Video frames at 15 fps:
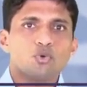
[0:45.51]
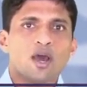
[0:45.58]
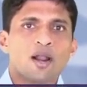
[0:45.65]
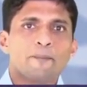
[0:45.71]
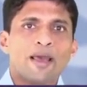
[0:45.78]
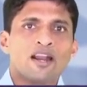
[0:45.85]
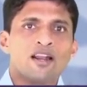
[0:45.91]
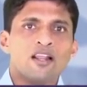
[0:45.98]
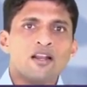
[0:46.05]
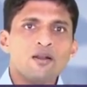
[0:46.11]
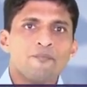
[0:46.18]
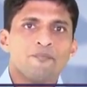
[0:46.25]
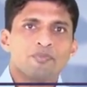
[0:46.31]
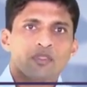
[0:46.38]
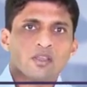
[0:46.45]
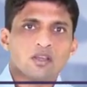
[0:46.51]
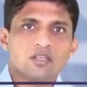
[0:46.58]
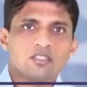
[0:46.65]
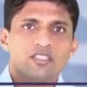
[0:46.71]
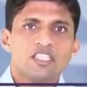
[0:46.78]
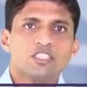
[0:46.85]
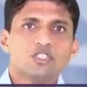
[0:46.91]
These two are parallel.
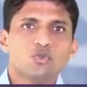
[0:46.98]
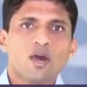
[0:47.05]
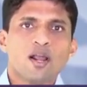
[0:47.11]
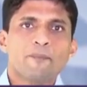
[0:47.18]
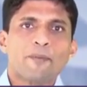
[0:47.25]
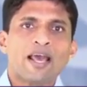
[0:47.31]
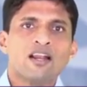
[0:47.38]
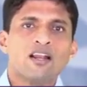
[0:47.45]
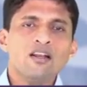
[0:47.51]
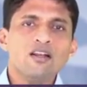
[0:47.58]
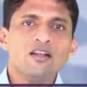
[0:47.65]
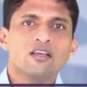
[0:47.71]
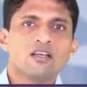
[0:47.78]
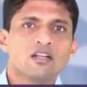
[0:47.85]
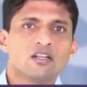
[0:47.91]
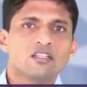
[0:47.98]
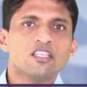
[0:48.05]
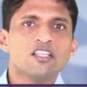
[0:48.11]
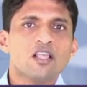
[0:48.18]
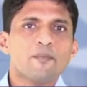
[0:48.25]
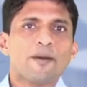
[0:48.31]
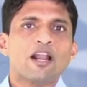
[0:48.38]
These two are parallel.
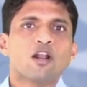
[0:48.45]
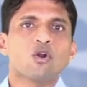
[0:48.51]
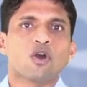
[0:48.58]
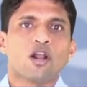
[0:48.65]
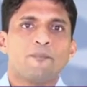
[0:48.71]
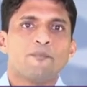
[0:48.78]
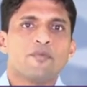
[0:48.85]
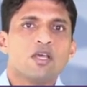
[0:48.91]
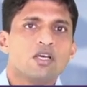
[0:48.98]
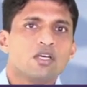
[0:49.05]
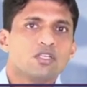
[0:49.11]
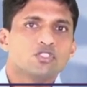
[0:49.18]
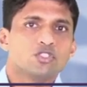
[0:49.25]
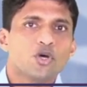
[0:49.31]
This is a parallelogram.